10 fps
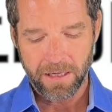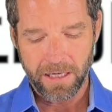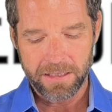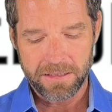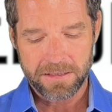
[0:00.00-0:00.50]

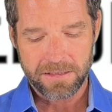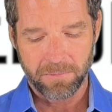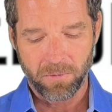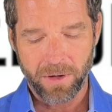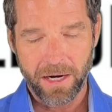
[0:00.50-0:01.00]
In
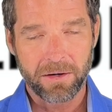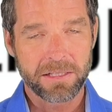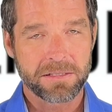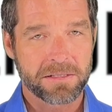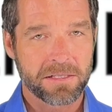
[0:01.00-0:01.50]
some rare
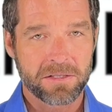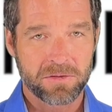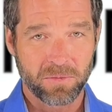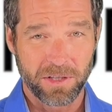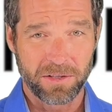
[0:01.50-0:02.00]
instances
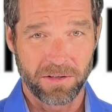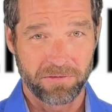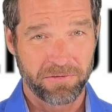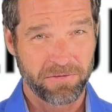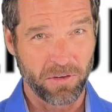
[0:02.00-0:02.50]
where you're
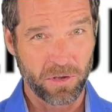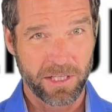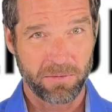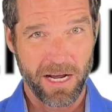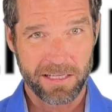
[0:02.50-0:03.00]
fully
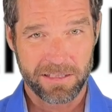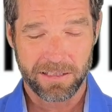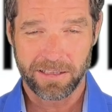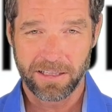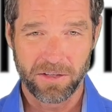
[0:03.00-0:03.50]
erect
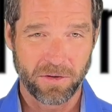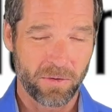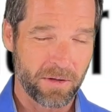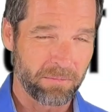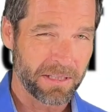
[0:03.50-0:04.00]
and then you go
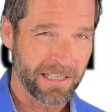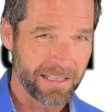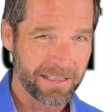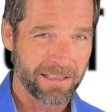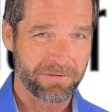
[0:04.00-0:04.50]

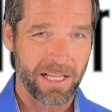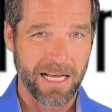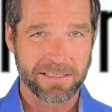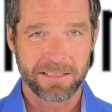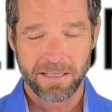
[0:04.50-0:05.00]
completely
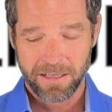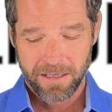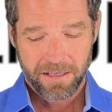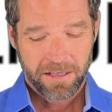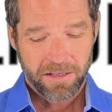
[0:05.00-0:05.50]
flaccid,
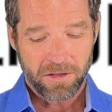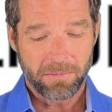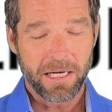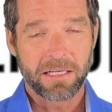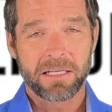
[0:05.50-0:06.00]
you
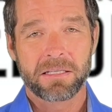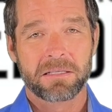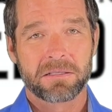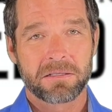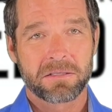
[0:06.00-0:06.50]
may need
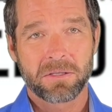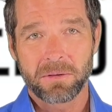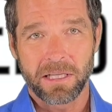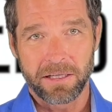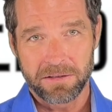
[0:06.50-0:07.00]
two
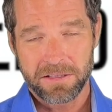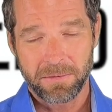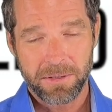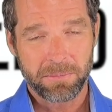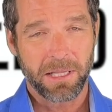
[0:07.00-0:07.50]
Elators.
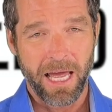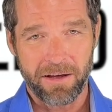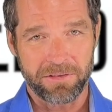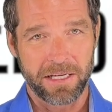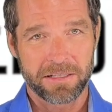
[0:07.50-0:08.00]
Some people
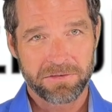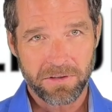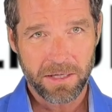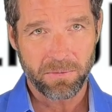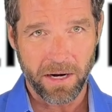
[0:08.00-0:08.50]
have that. It's
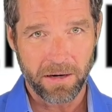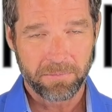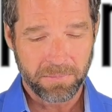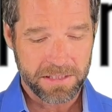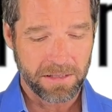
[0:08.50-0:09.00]
very rare,
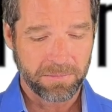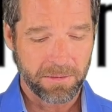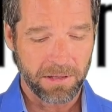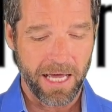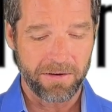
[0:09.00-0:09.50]
but some
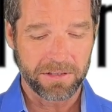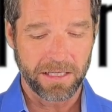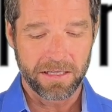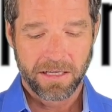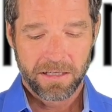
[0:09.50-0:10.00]
people have it.
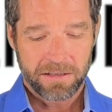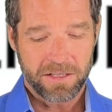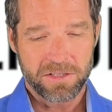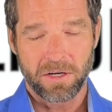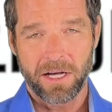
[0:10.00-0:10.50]
They
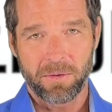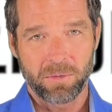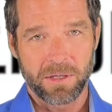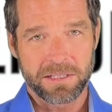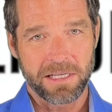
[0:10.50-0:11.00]
start out with
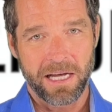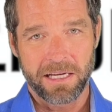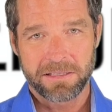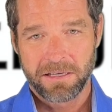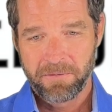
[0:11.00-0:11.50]
one
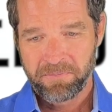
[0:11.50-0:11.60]
size,